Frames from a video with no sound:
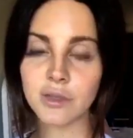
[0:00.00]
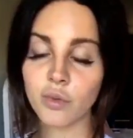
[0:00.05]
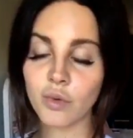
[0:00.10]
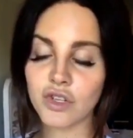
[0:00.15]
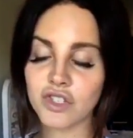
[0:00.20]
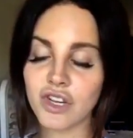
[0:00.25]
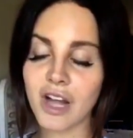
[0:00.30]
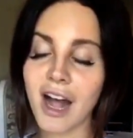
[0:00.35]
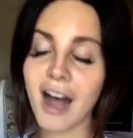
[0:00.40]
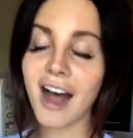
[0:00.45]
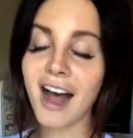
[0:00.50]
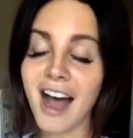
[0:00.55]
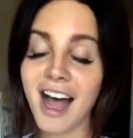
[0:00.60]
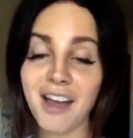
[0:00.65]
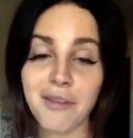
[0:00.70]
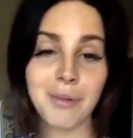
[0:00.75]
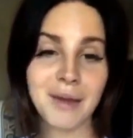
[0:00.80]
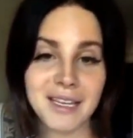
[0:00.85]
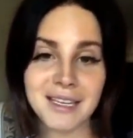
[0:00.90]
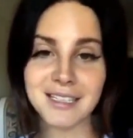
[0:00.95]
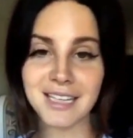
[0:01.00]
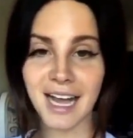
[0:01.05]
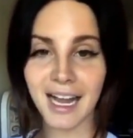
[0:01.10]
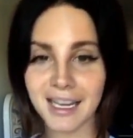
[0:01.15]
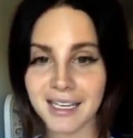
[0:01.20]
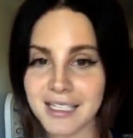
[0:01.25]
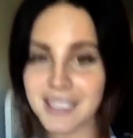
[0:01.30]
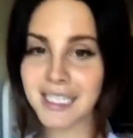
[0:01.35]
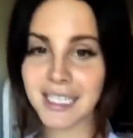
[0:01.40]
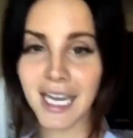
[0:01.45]
which I've been
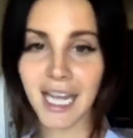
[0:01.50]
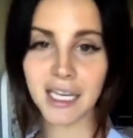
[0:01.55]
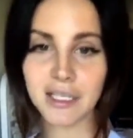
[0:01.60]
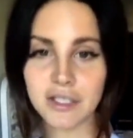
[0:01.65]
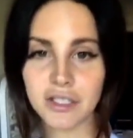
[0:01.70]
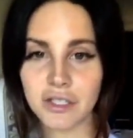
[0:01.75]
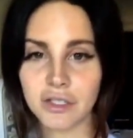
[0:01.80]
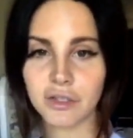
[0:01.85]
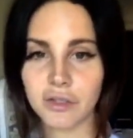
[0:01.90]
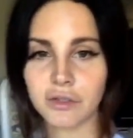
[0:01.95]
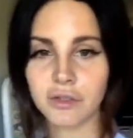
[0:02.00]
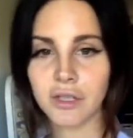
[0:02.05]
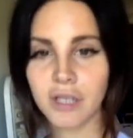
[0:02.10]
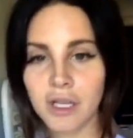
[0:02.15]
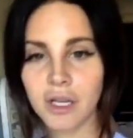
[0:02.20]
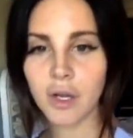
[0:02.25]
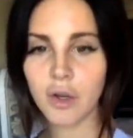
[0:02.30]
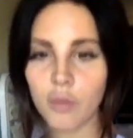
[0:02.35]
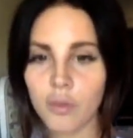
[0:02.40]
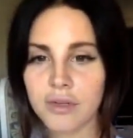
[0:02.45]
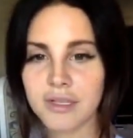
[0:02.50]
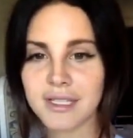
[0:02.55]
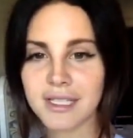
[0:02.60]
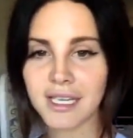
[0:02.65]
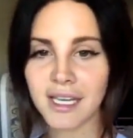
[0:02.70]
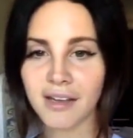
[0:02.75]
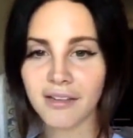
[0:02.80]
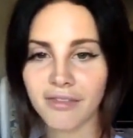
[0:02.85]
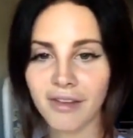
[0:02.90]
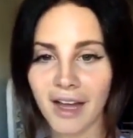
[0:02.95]
dying to get to. We'll
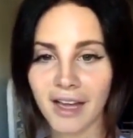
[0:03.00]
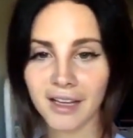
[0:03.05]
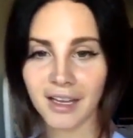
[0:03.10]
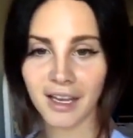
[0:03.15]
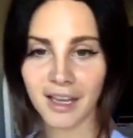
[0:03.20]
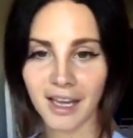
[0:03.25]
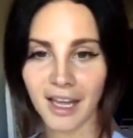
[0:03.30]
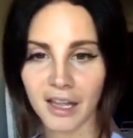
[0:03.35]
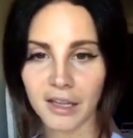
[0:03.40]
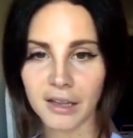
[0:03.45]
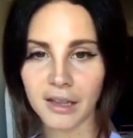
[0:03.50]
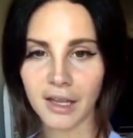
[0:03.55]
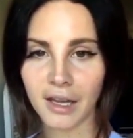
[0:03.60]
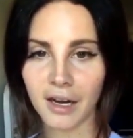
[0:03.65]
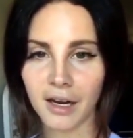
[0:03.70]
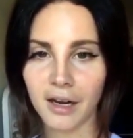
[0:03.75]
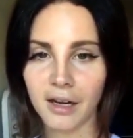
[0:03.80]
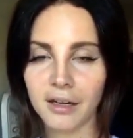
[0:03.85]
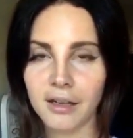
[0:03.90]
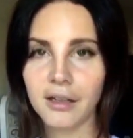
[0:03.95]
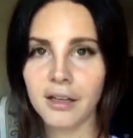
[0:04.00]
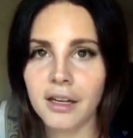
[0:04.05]
see if I can get there.